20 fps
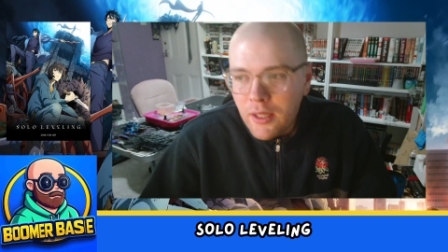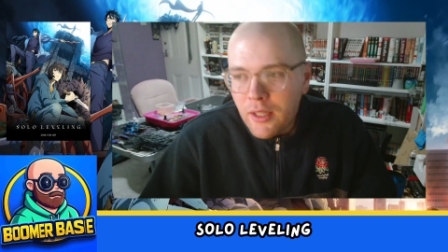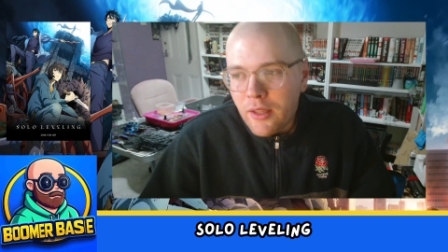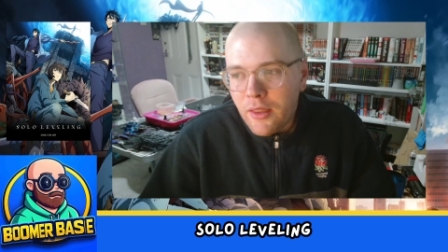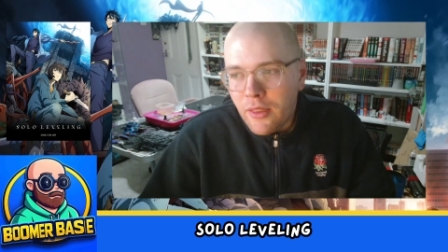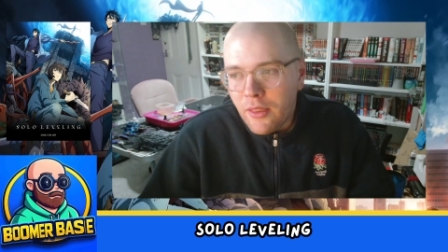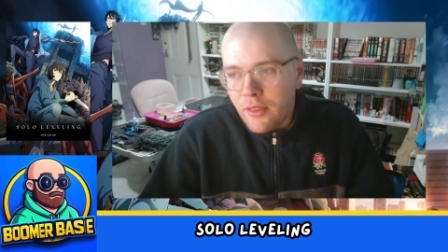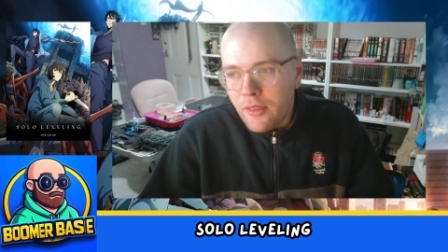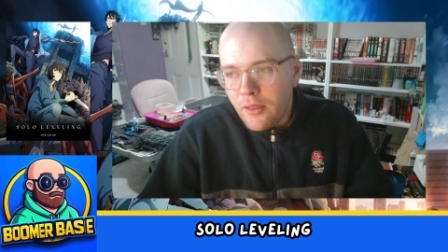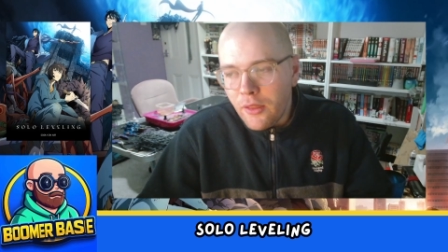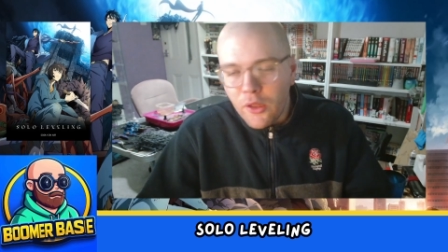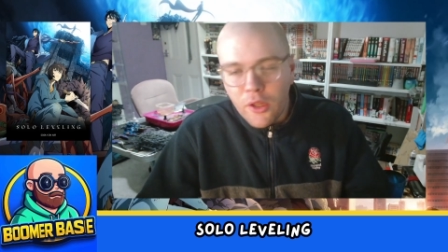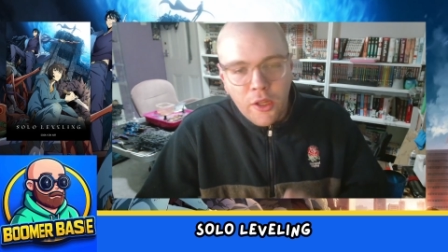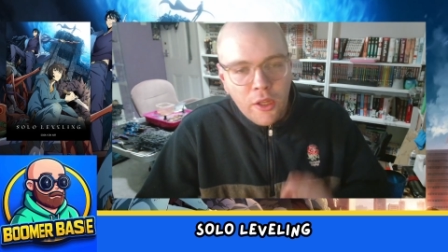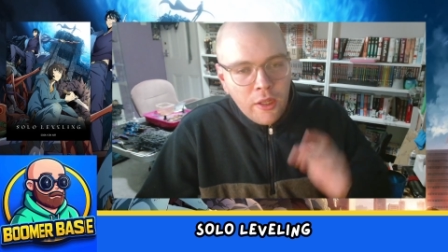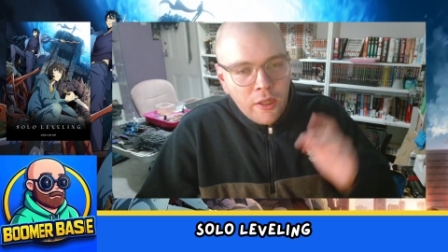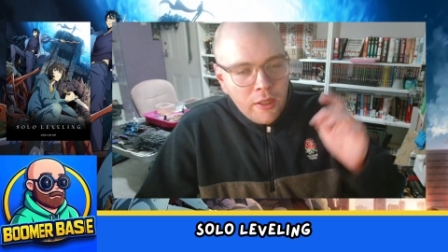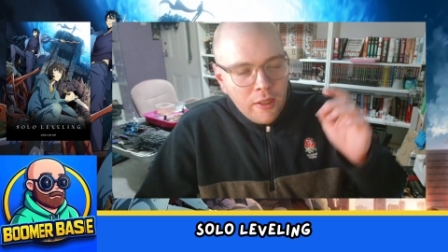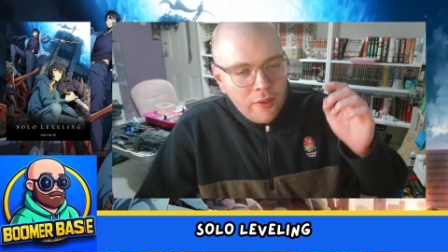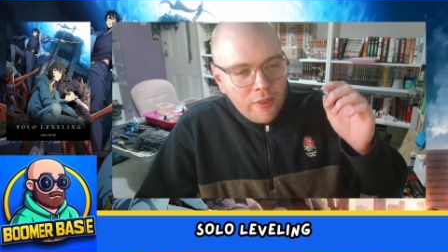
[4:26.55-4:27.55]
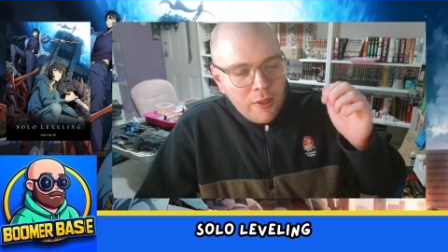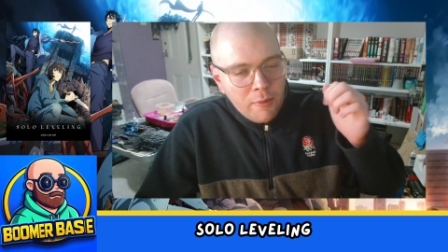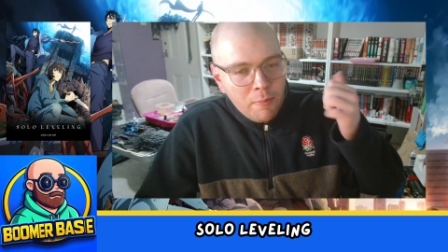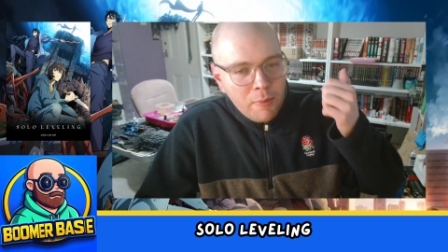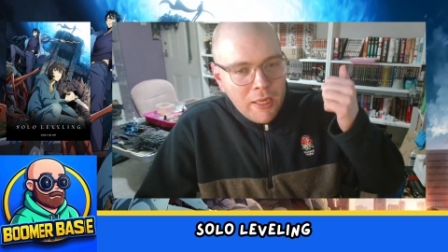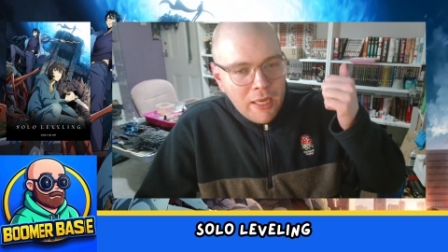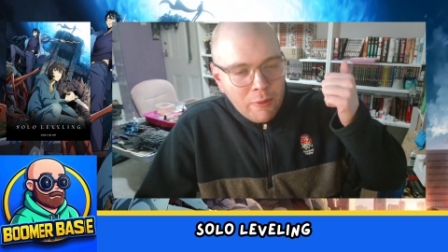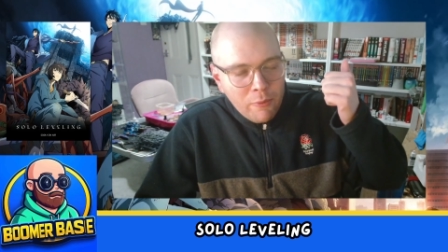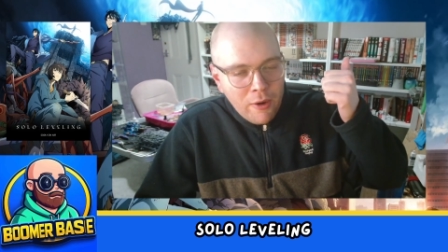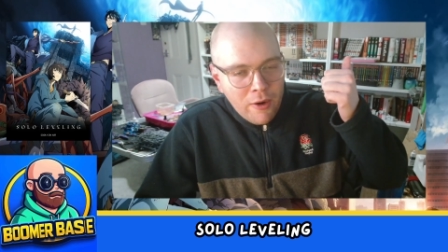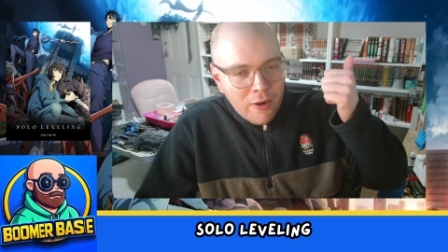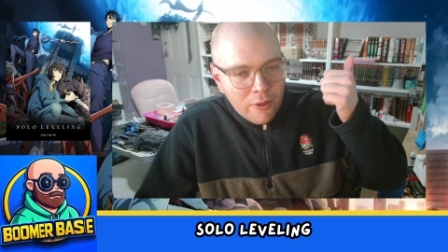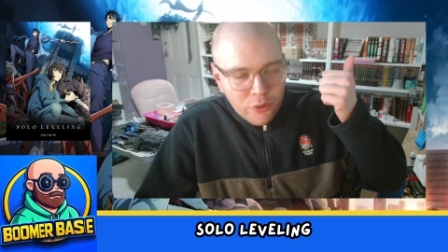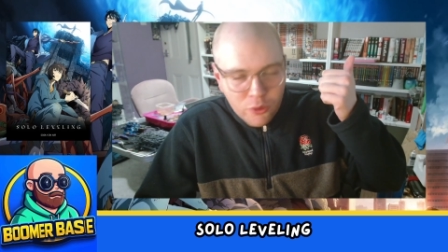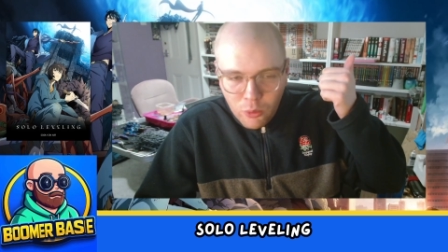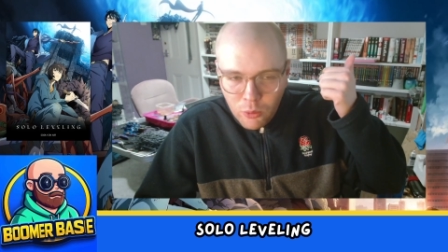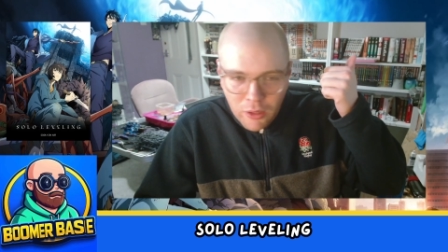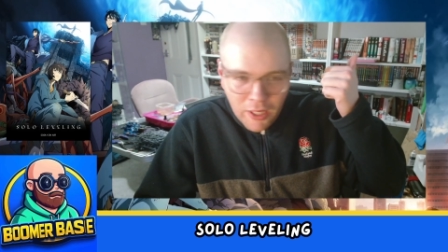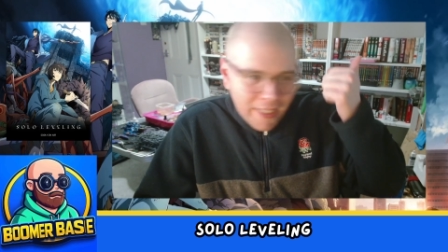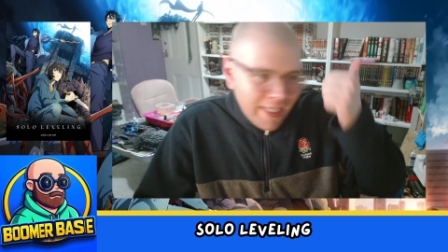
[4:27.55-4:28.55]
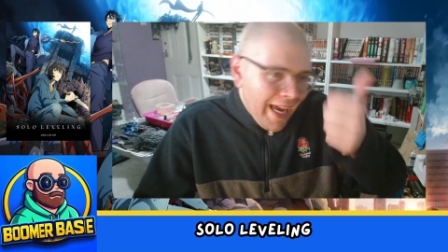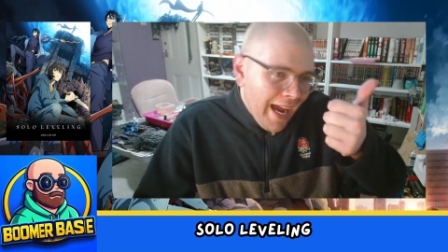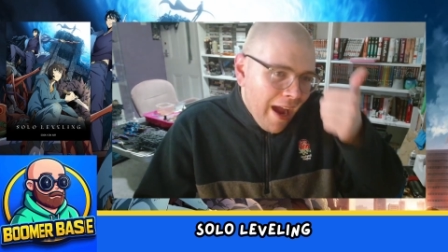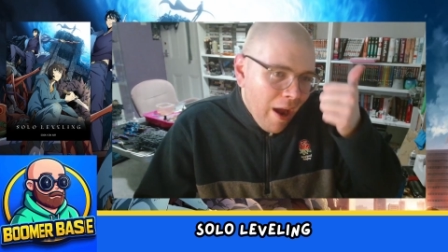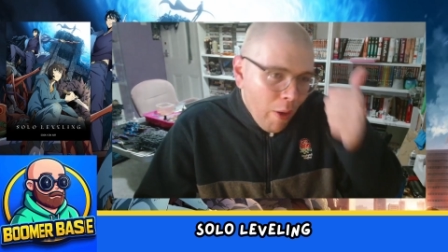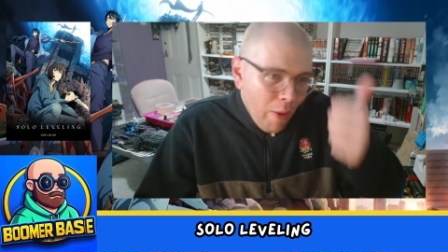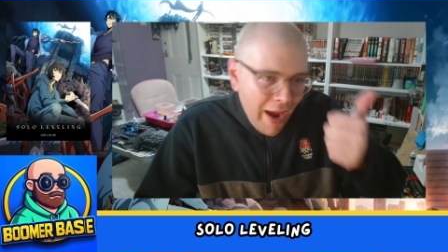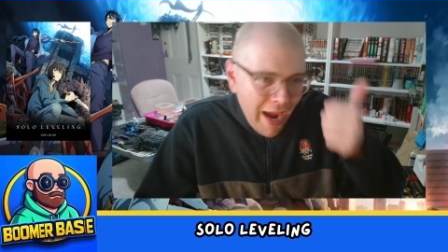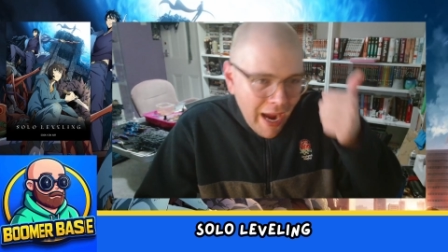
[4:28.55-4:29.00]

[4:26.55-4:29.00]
the bit where it's all like, how,